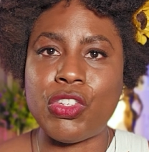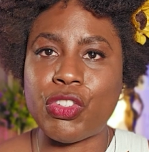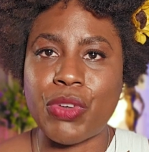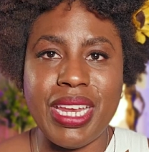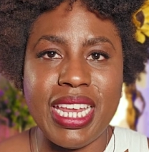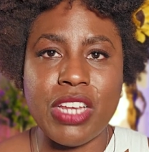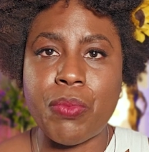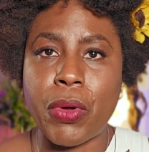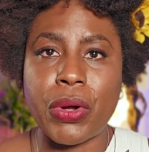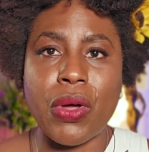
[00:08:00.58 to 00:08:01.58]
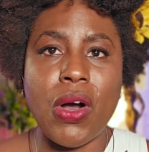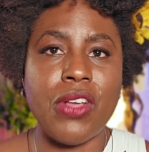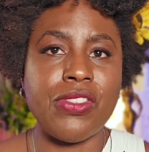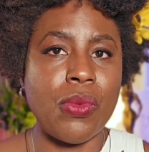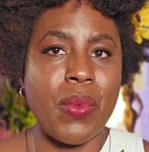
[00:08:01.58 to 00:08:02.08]
training
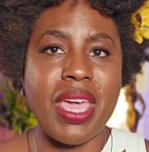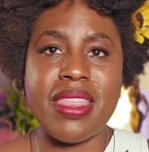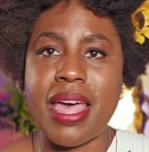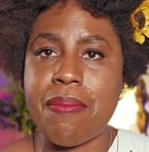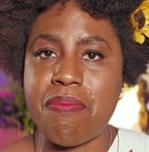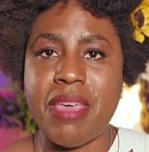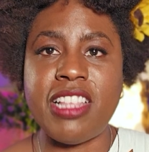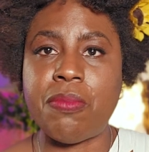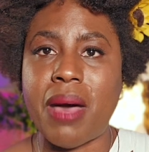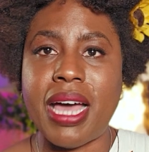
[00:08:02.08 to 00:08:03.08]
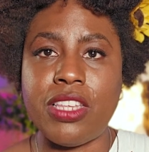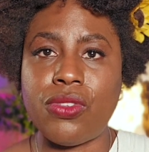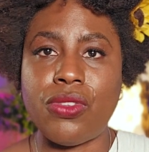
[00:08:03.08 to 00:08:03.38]
protocols in the way that men's bodies